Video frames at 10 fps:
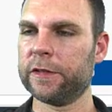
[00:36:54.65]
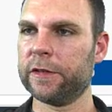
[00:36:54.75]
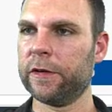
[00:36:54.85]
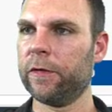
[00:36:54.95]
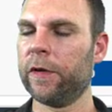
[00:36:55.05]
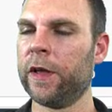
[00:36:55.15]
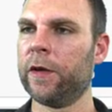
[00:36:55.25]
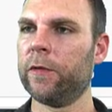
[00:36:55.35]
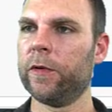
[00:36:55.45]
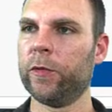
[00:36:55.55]
So
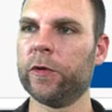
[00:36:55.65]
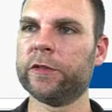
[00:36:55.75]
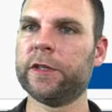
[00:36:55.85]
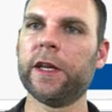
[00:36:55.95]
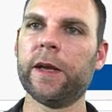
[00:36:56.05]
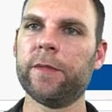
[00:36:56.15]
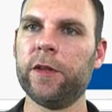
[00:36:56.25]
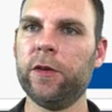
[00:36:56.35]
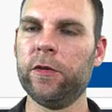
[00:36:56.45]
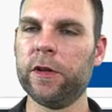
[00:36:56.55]
when we were setting up the
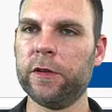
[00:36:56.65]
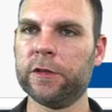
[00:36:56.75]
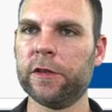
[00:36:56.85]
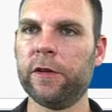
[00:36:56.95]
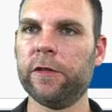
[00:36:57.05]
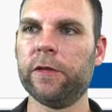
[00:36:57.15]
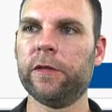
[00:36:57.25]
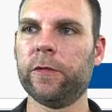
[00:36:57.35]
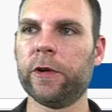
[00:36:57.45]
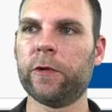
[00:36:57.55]
unit, you saw the
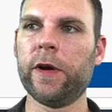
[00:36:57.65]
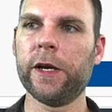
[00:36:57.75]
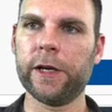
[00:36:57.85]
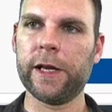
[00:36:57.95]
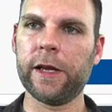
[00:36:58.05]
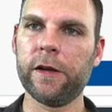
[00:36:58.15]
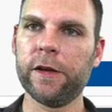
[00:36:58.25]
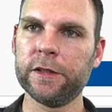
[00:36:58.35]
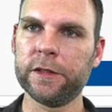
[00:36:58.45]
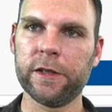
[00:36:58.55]
required add-ons.